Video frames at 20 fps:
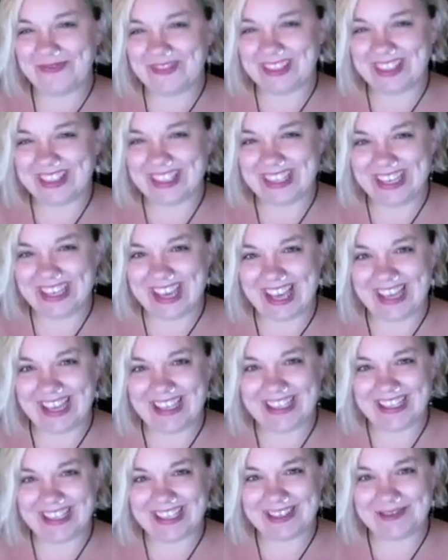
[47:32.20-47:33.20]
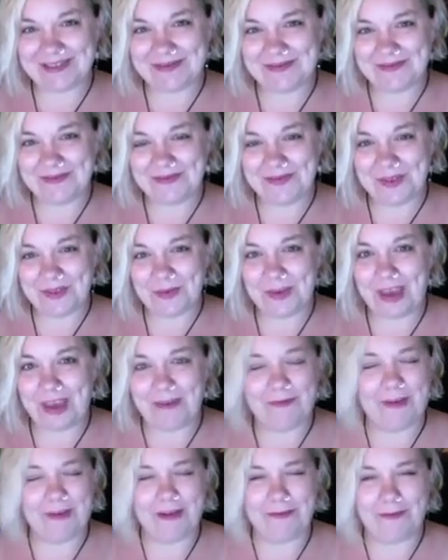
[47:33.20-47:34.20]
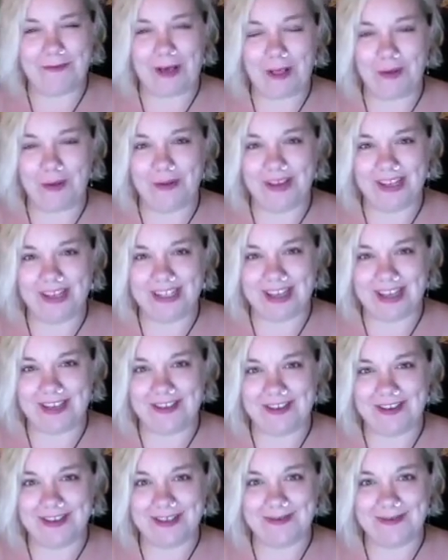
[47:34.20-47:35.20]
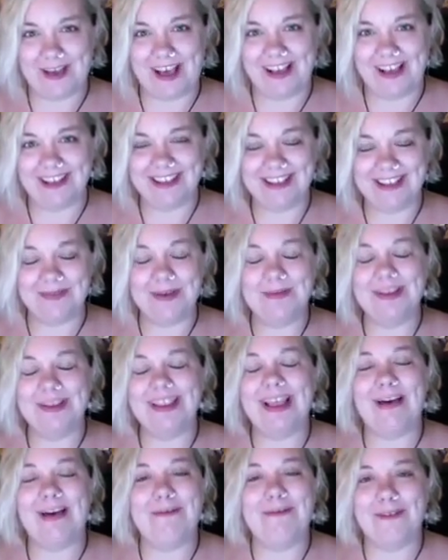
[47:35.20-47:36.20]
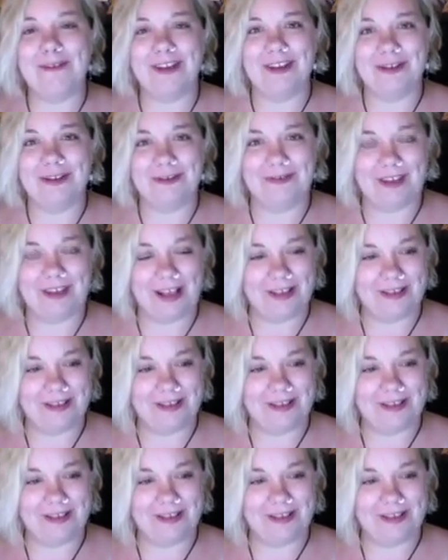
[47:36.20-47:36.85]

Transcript: Yes. We have fun following each other as well. So we would love for you to follow us.